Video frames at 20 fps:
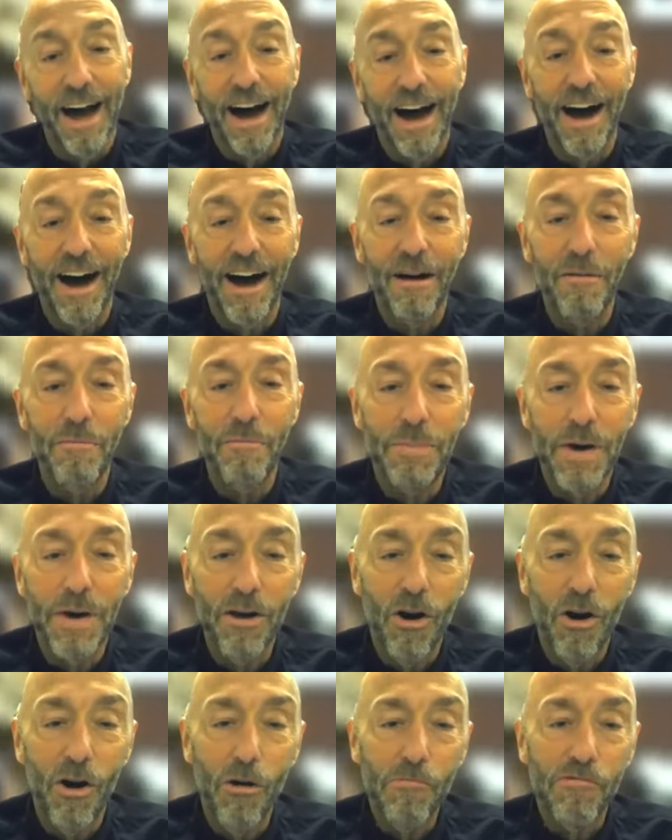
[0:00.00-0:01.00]
But
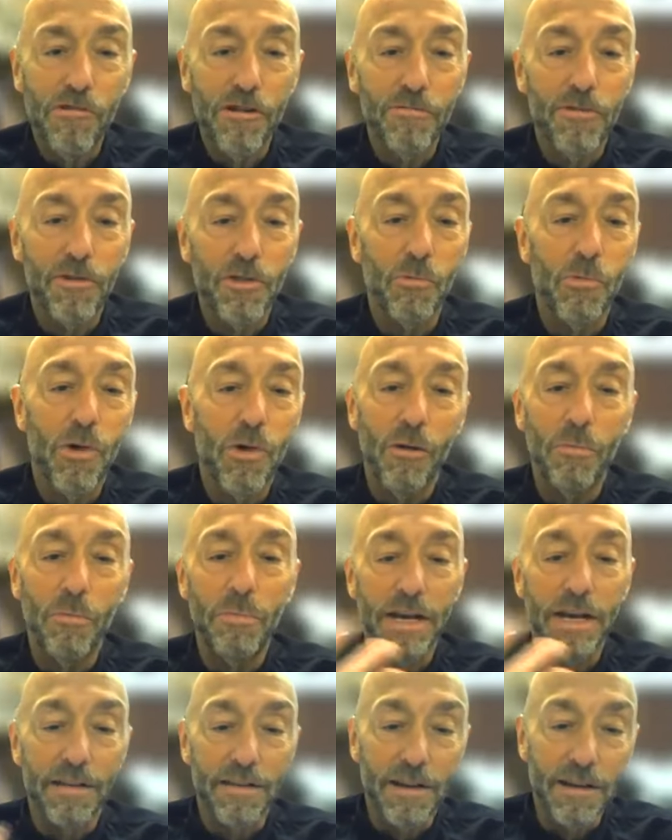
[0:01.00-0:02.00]
hopefully for the
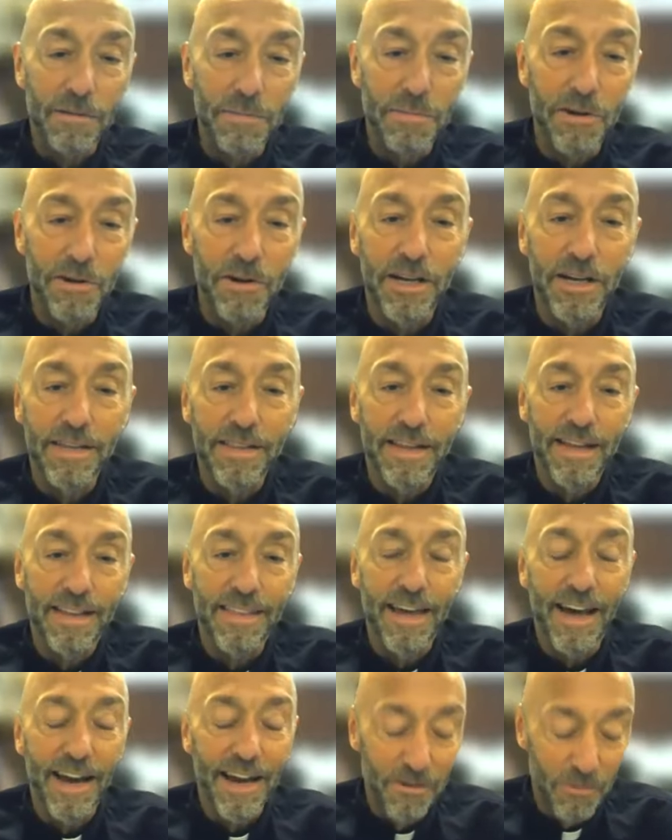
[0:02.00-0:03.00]
well-being of the community
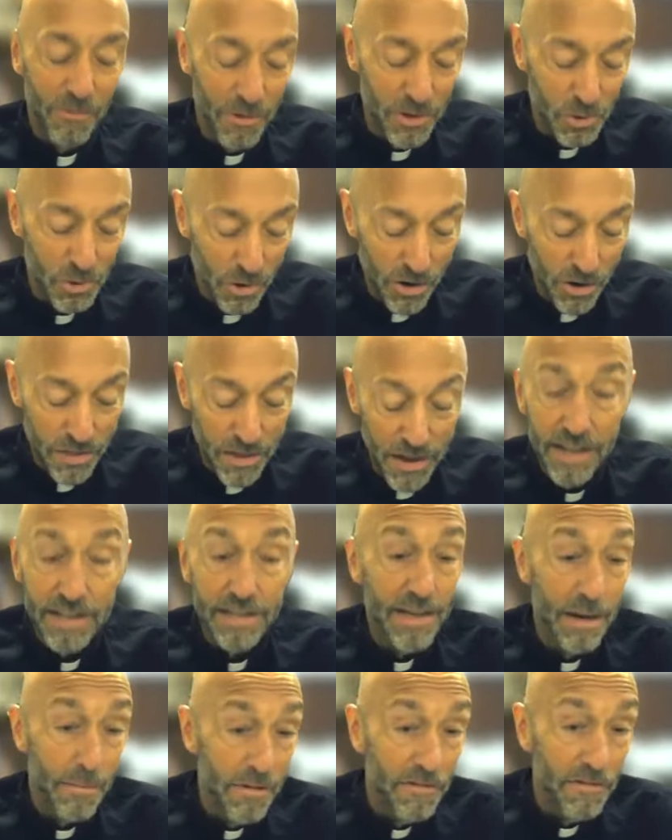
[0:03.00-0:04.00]
that it was worth it. And
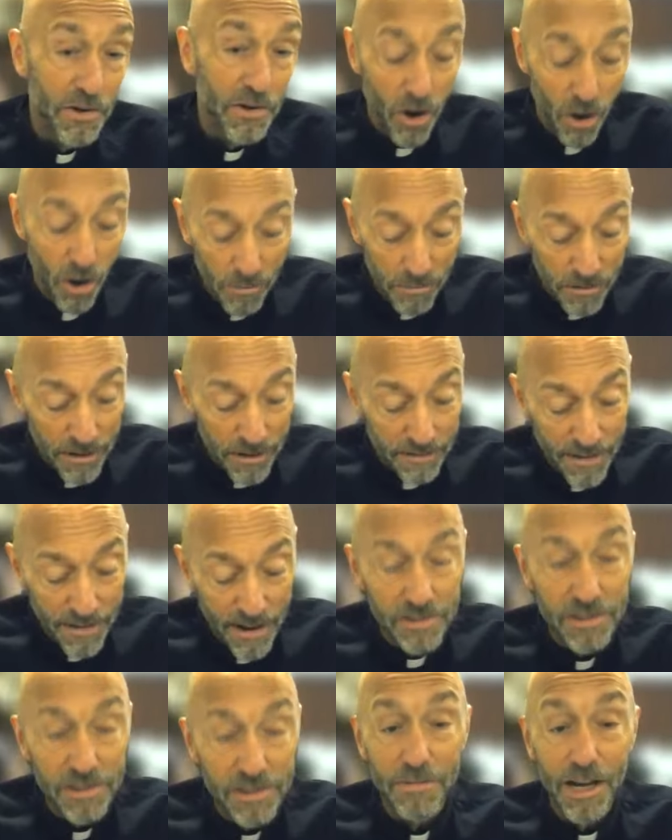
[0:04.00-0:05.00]
some of you hopefully
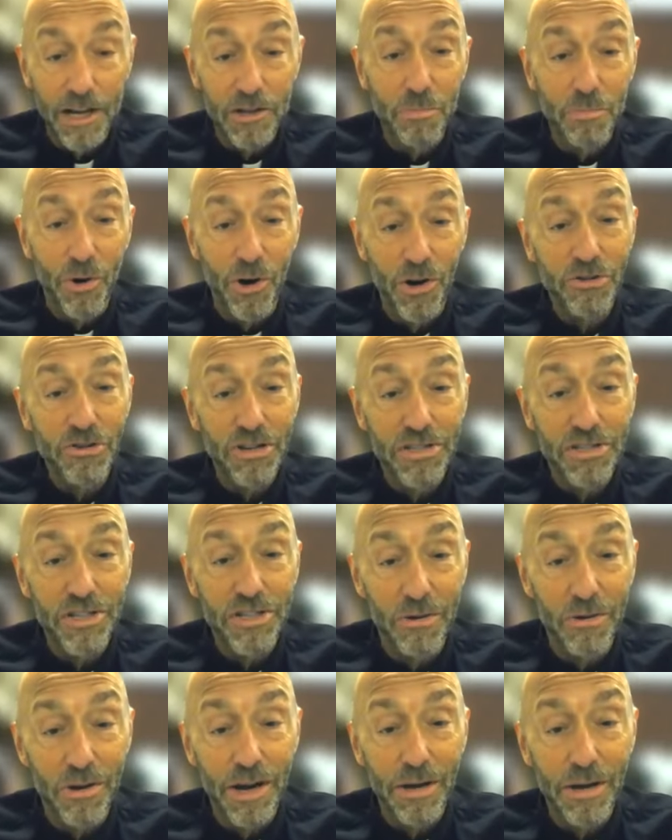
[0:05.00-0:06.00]
found some nice portraits
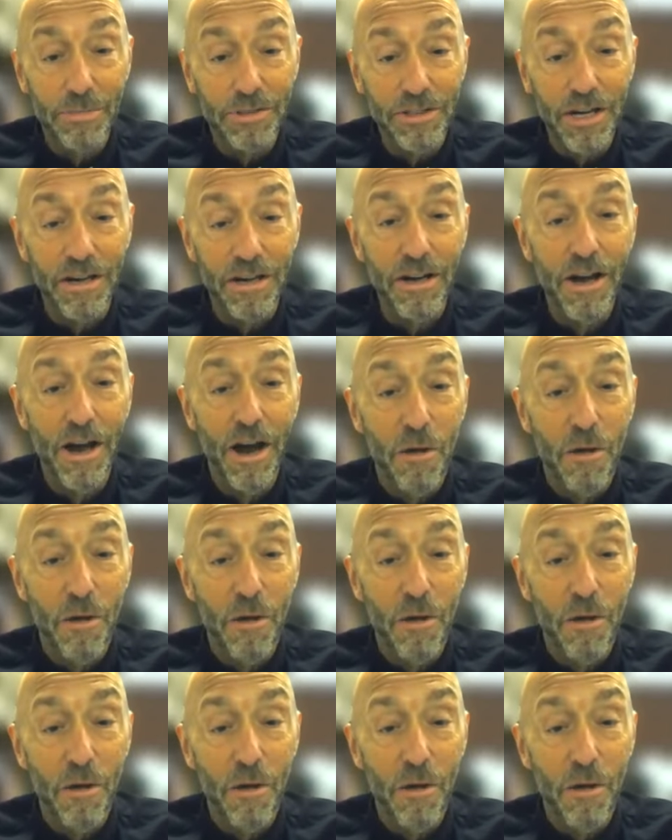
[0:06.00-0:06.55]
that you were able to